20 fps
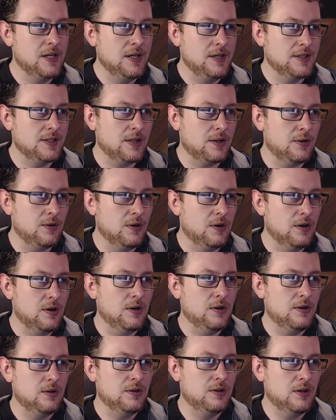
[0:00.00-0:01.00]
So
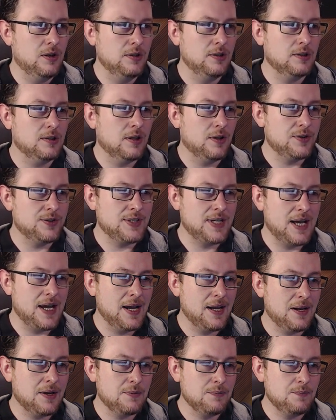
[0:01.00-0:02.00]
on the cloth
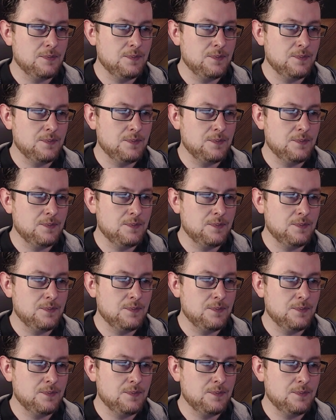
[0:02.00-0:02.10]
tag,